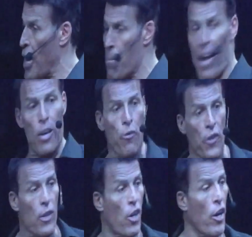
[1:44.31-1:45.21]
They make you
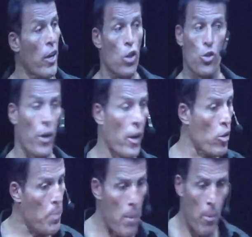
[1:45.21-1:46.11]
feel good, you treat
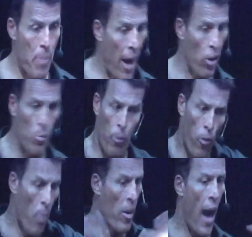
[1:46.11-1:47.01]
other people better, you
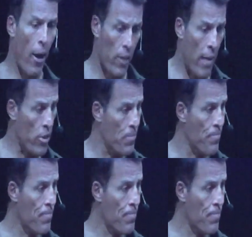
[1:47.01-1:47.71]
perform at a higher level.